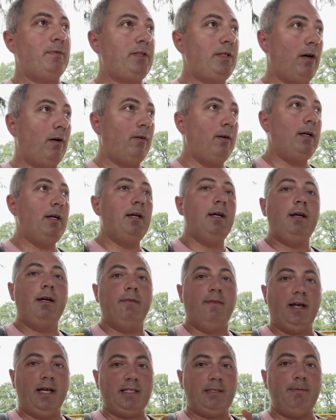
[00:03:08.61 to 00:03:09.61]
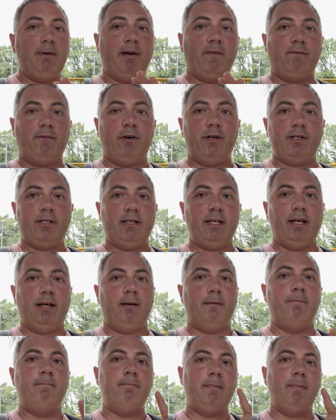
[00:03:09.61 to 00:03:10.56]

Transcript: So that's gonna be your first thing.